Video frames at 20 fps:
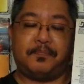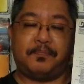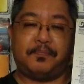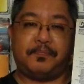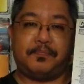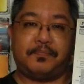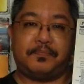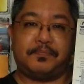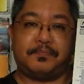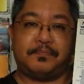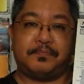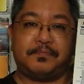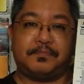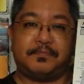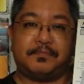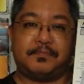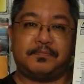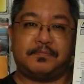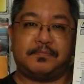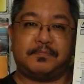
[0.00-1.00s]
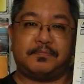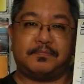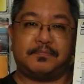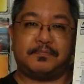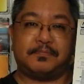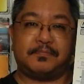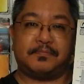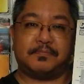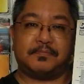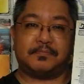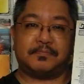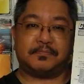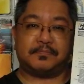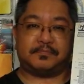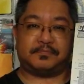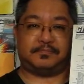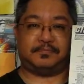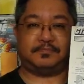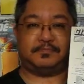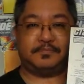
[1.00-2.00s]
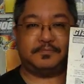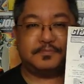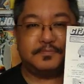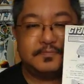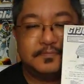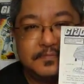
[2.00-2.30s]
No one is speaking in this clip.